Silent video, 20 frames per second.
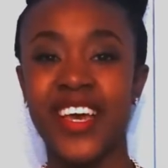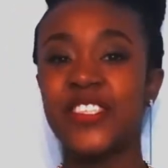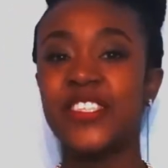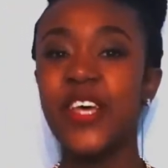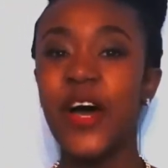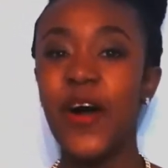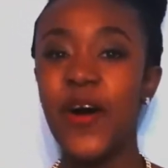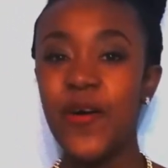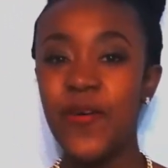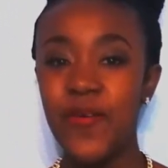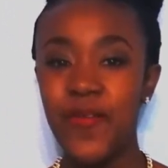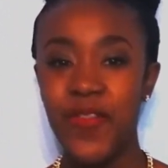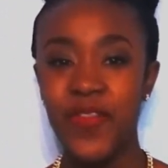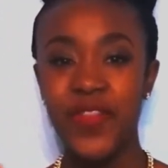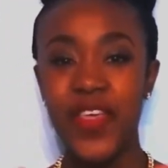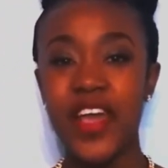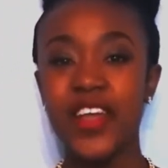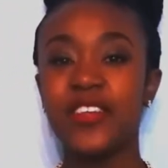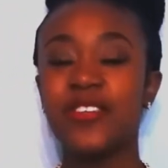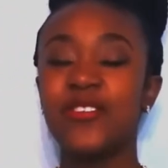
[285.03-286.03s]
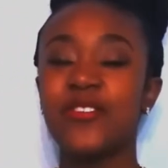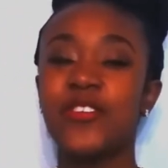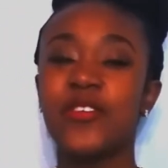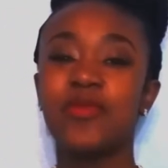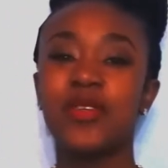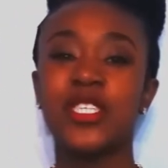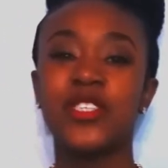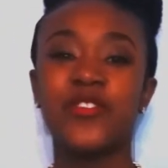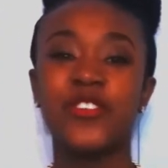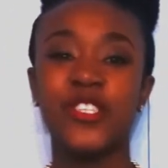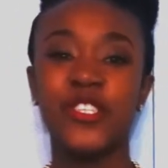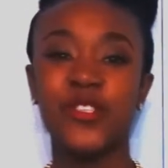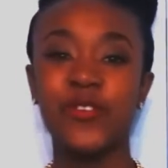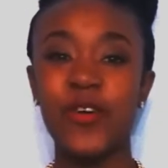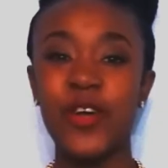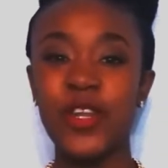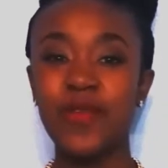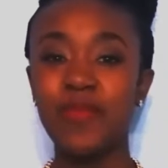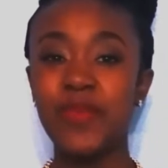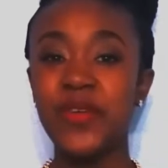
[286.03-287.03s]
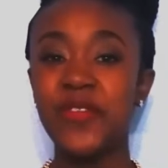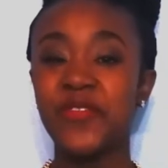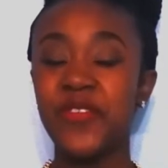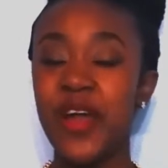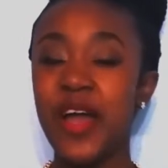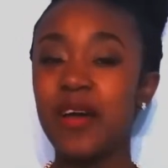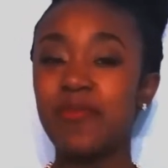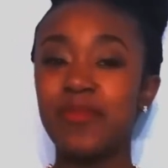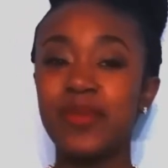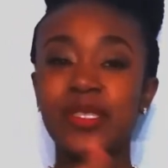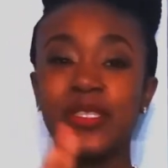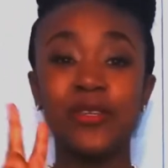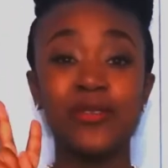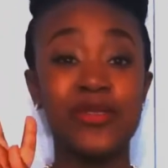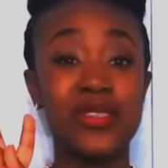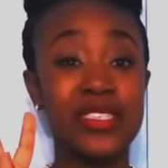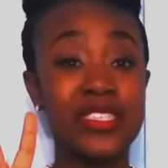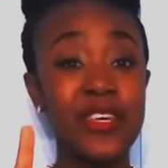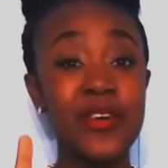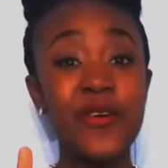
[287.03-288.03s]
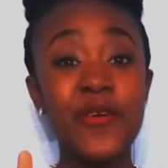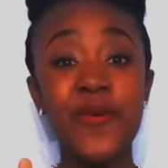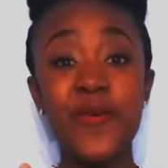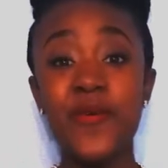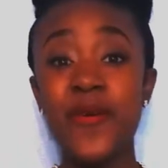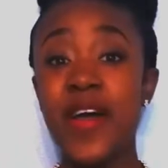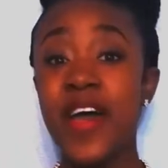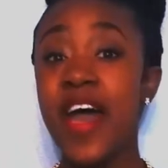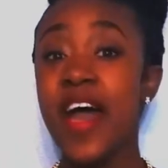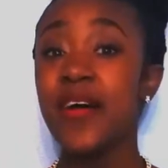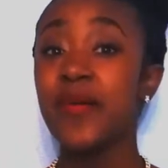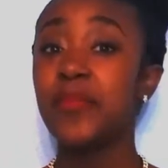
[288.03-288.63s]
So, thank you so much for joining me for episode 2.